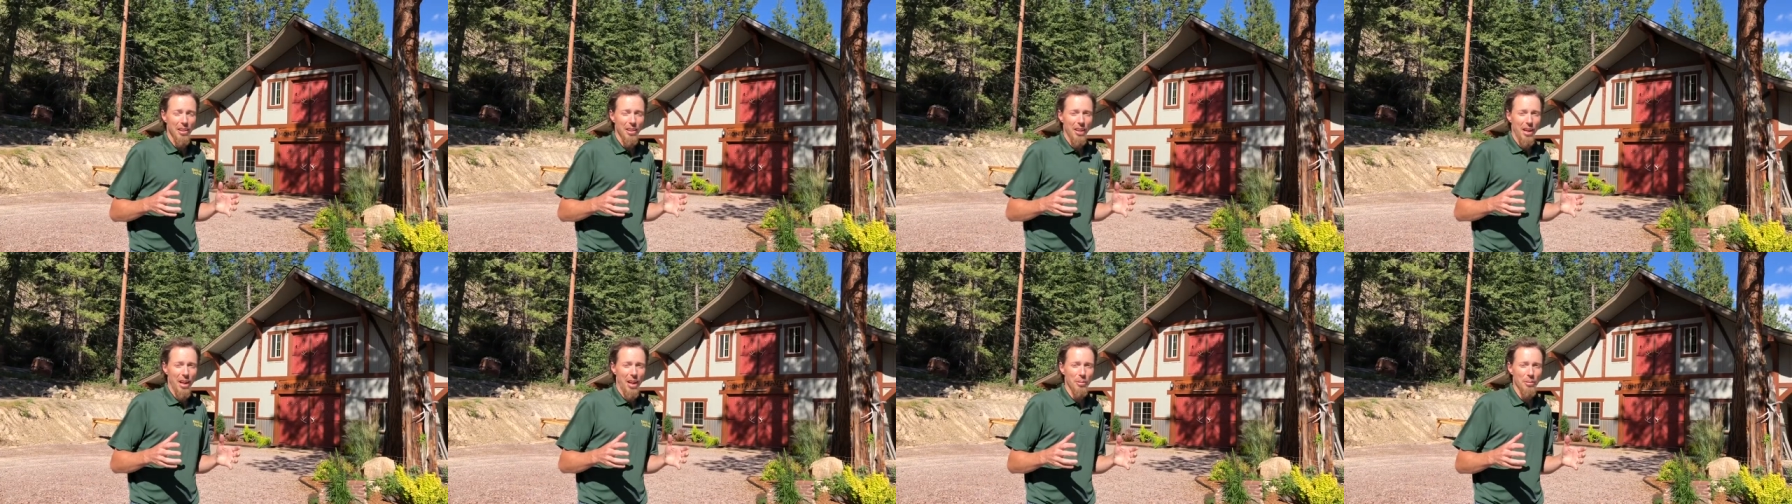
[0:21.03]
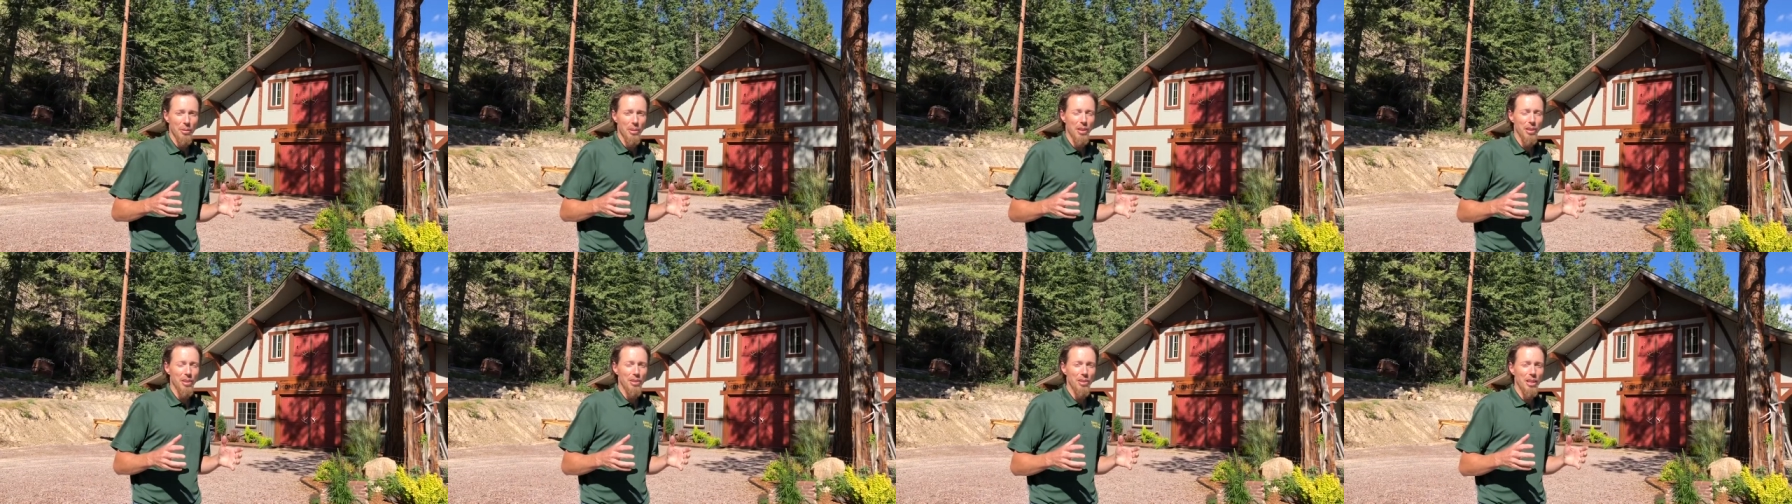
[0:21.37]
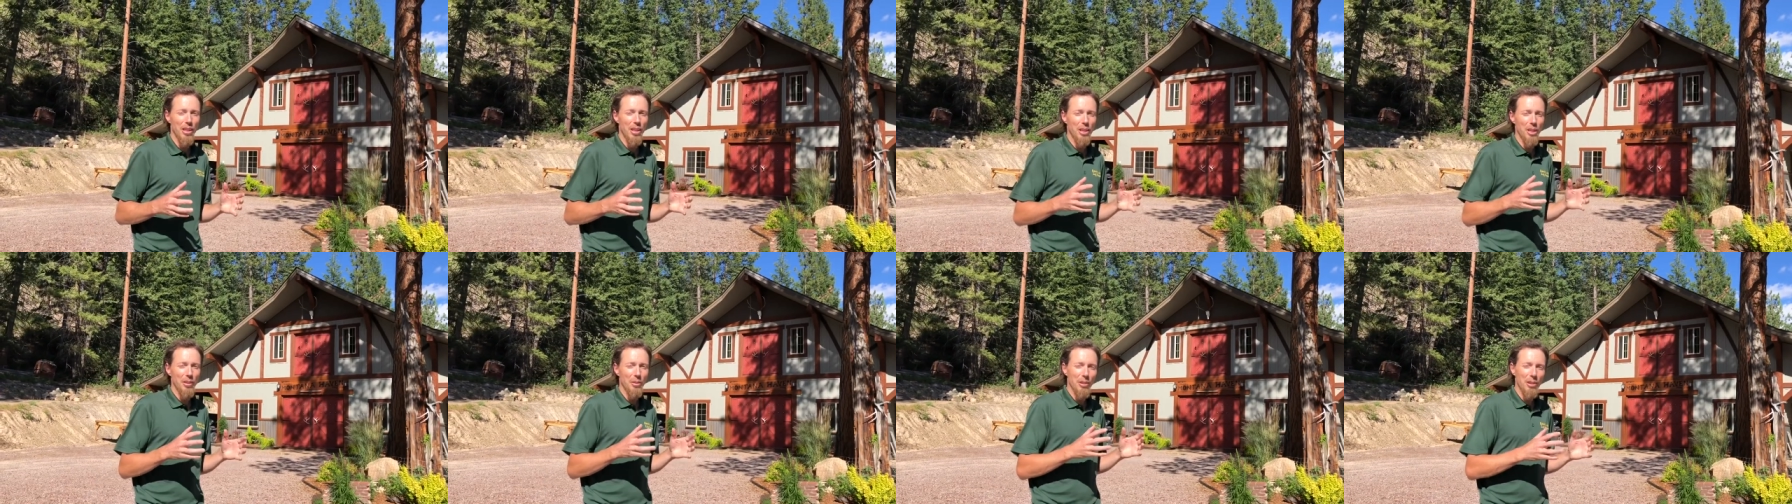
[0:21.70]
I'm going to
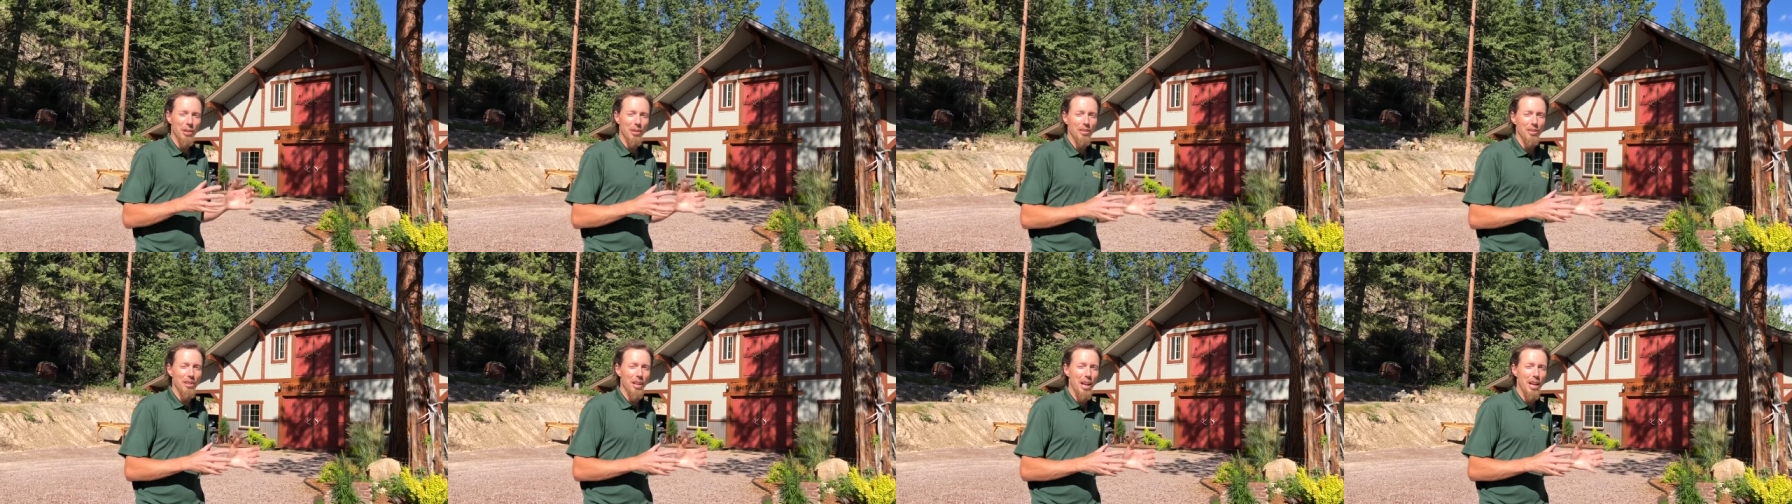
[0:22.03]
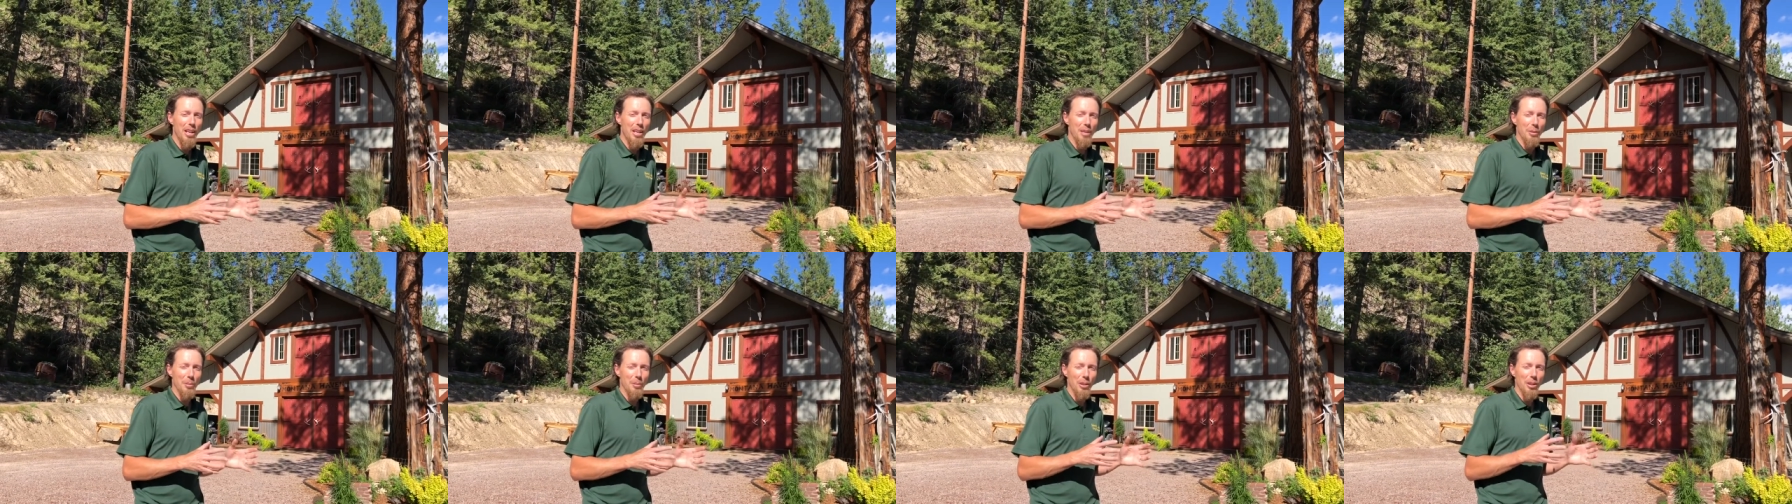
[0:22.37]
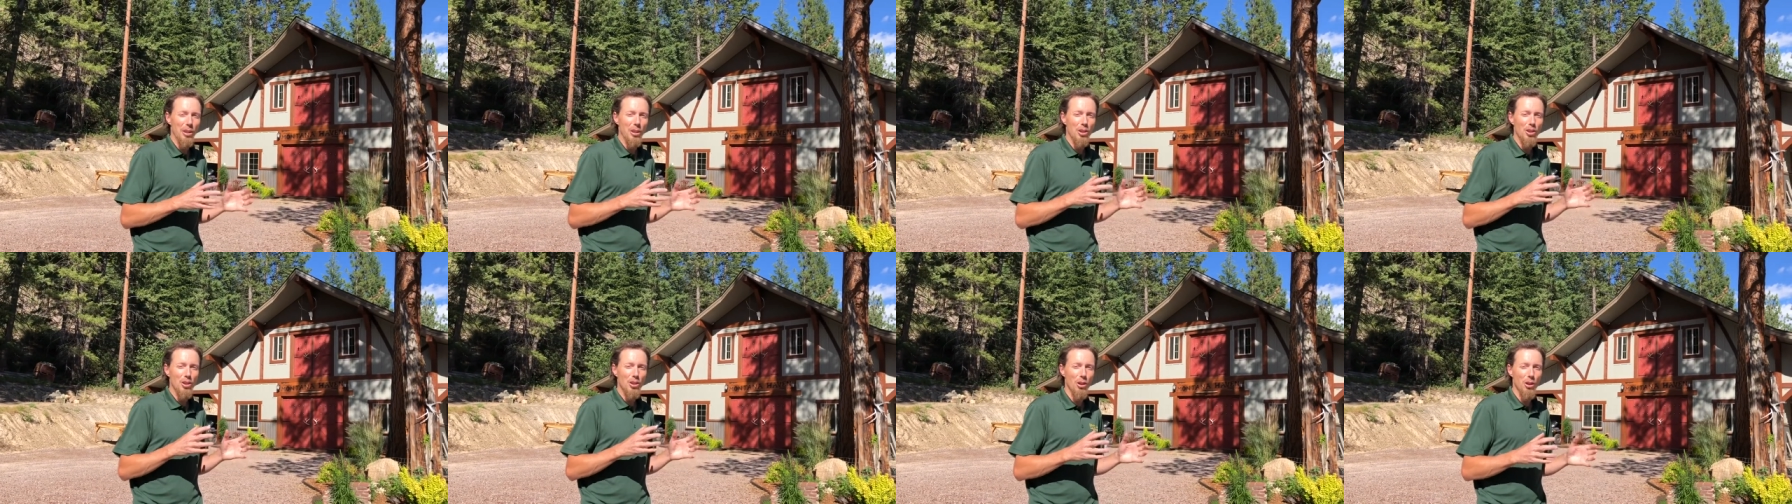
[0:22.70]
take you inside. I'm
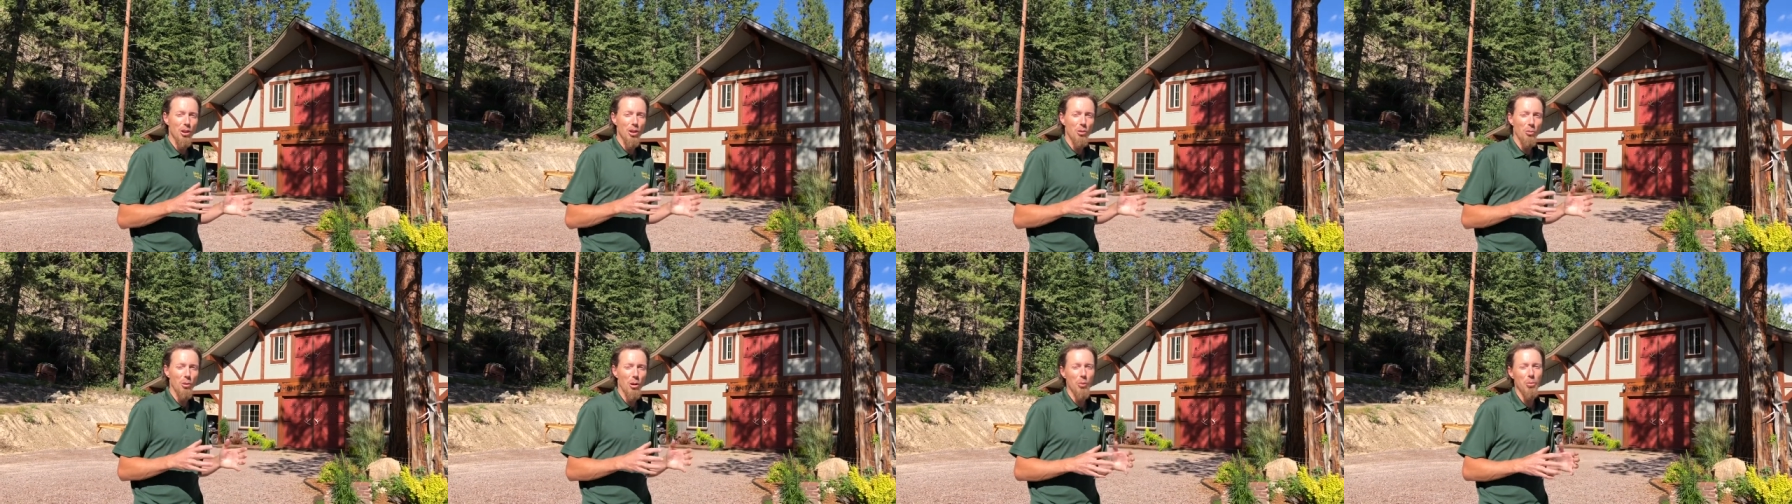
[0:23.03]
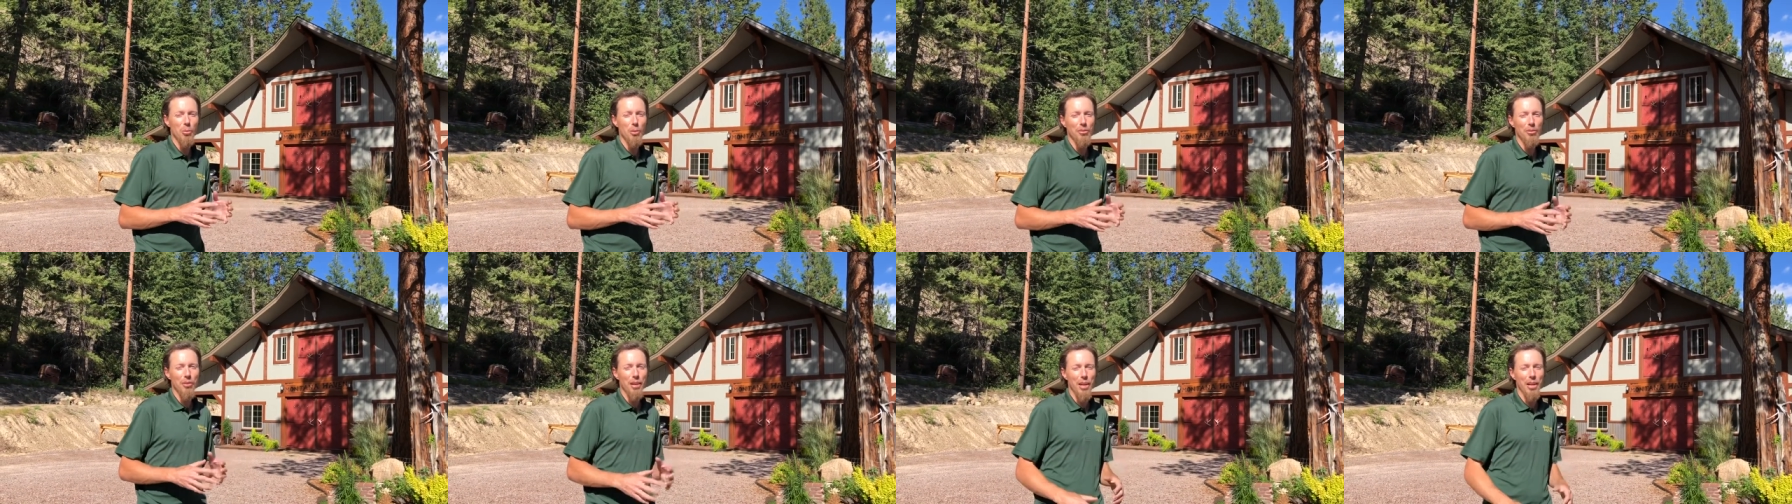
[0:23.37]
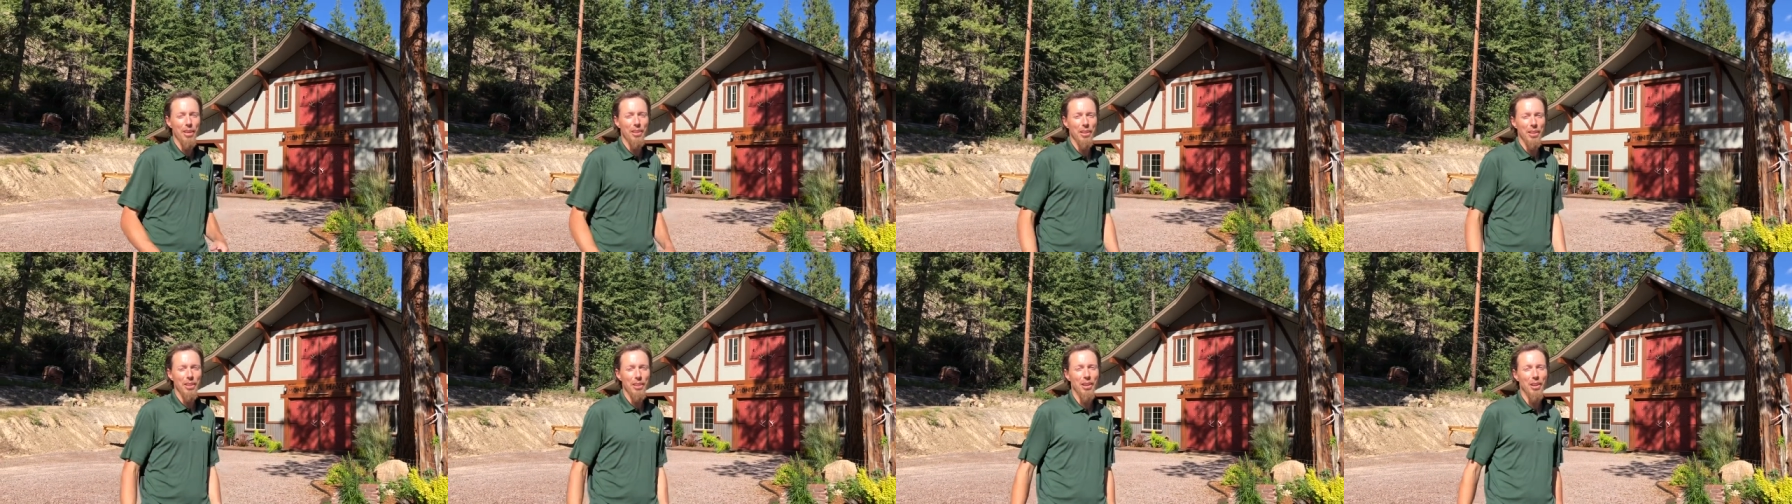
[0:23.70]
going to show you what we've
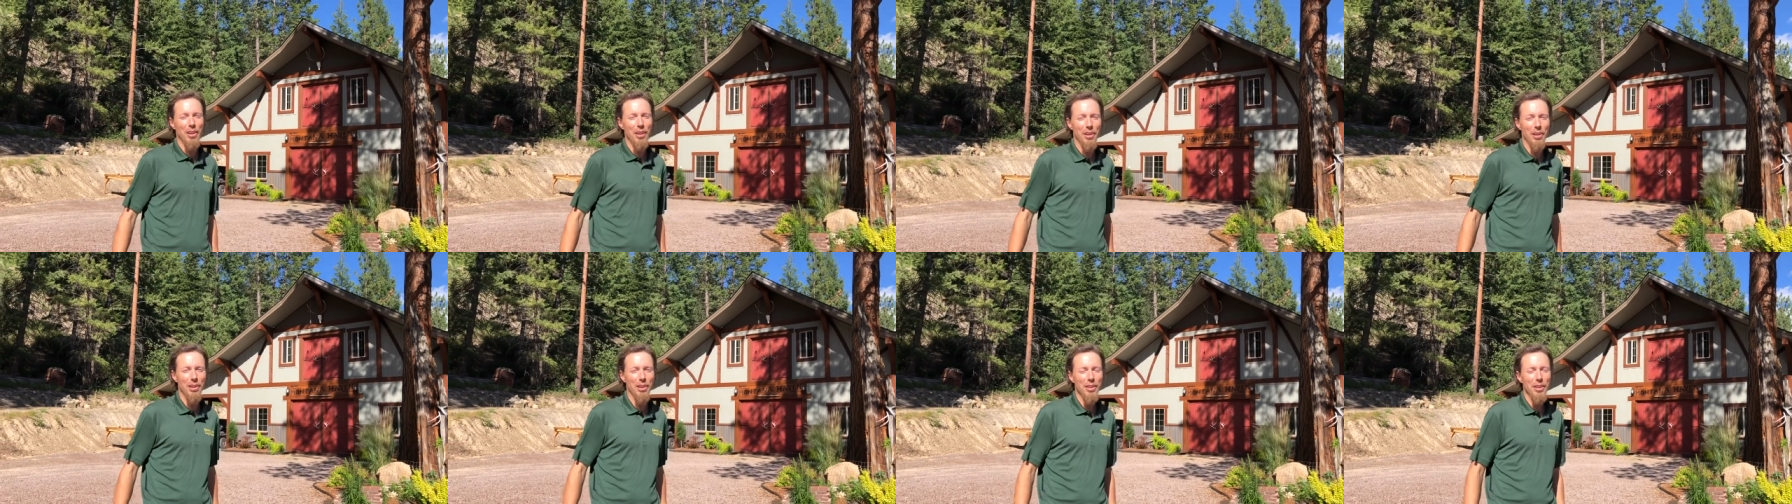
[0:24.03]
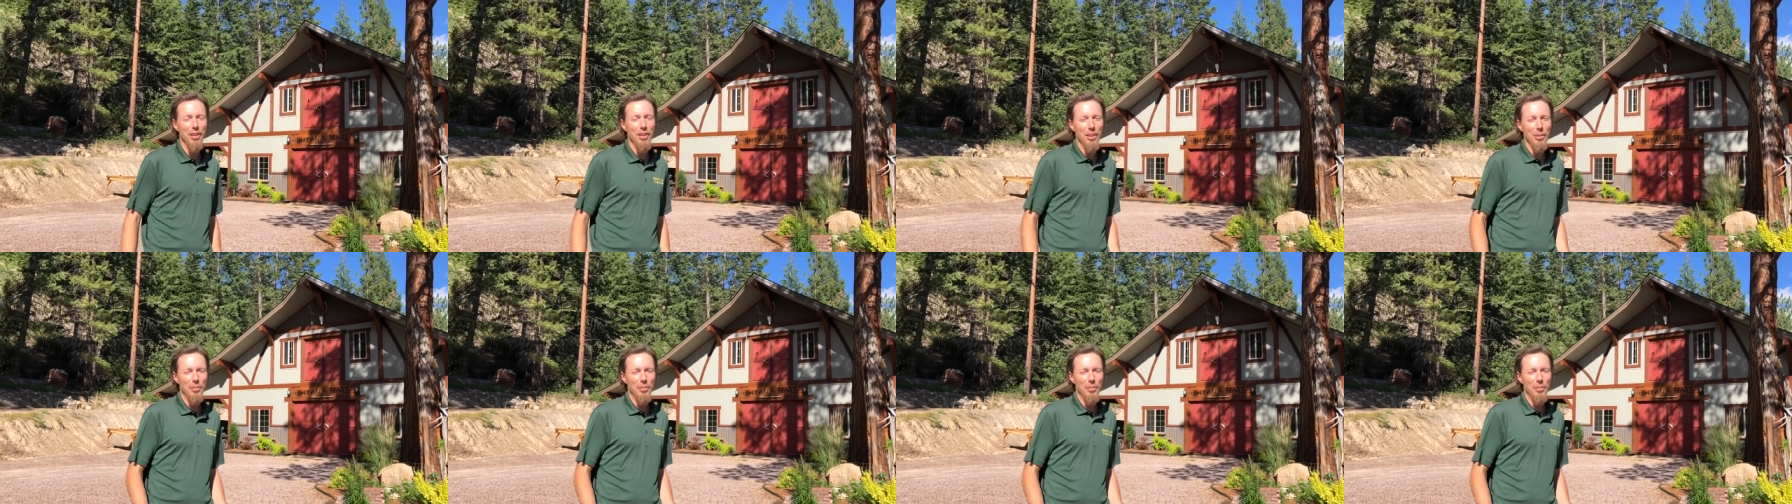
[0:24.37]
done in our